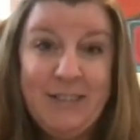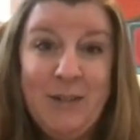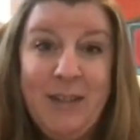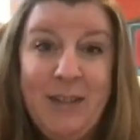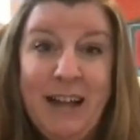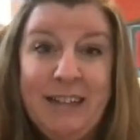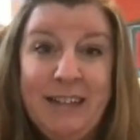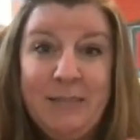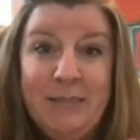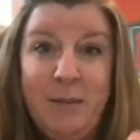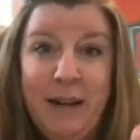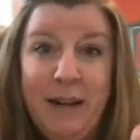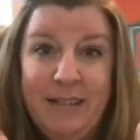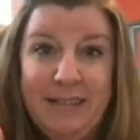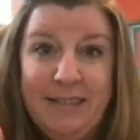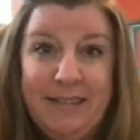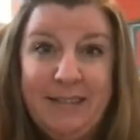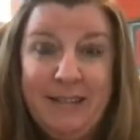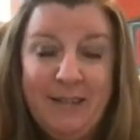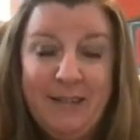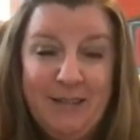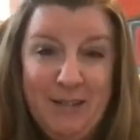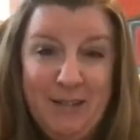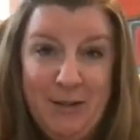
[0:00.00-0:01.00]
So that's why it
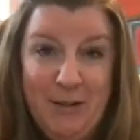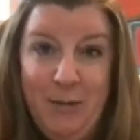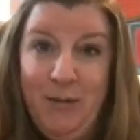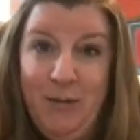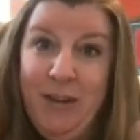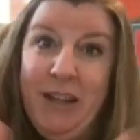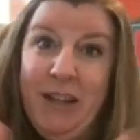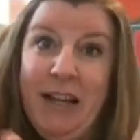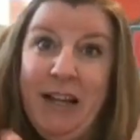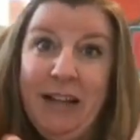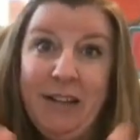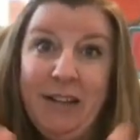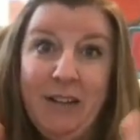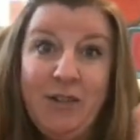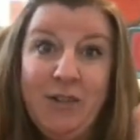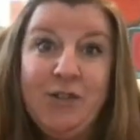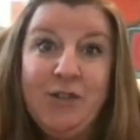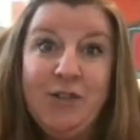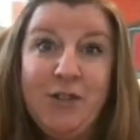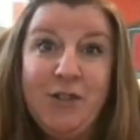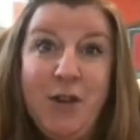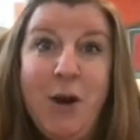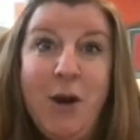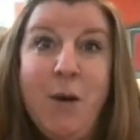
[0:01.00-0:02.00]
starts to feel like
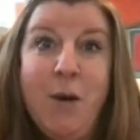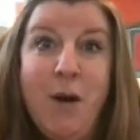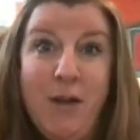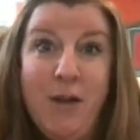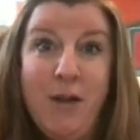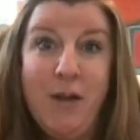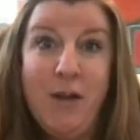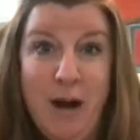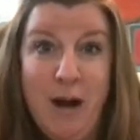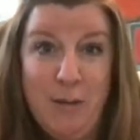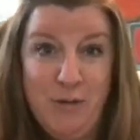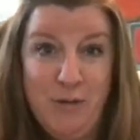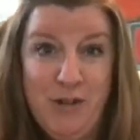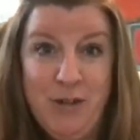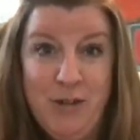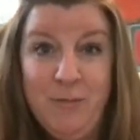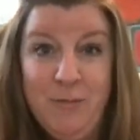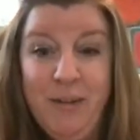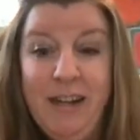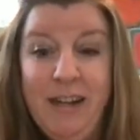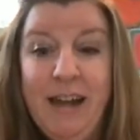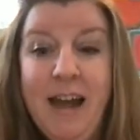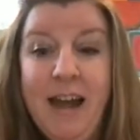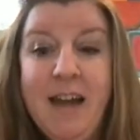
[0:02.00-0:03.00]
there's no other option.
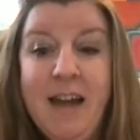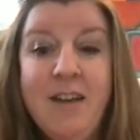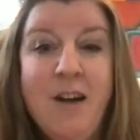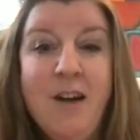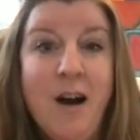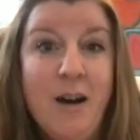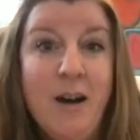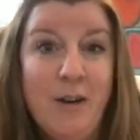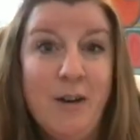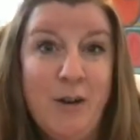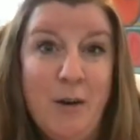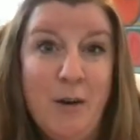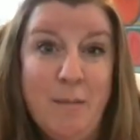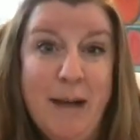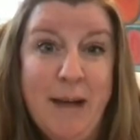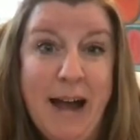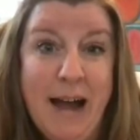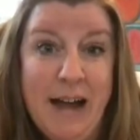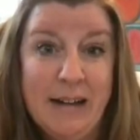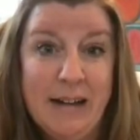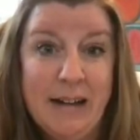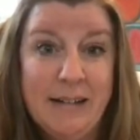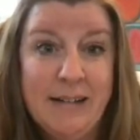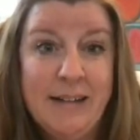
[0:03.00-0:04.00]
We cannot go
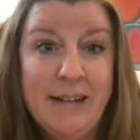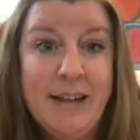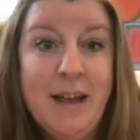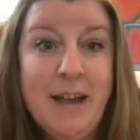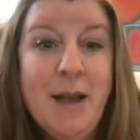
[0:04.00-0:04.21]
back.